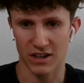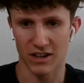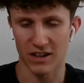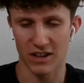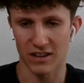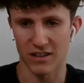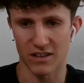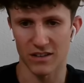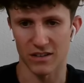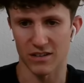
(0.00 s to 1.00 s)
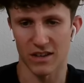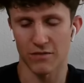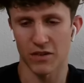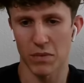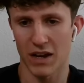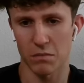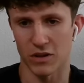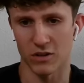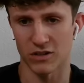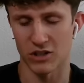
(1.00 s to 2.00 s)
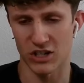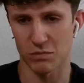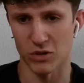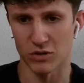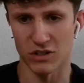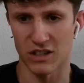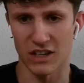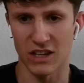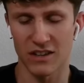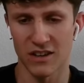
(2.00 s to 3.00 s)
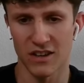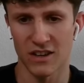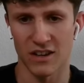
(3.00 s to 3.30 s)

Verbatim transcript: and it's nothing bad because it just produces the heat,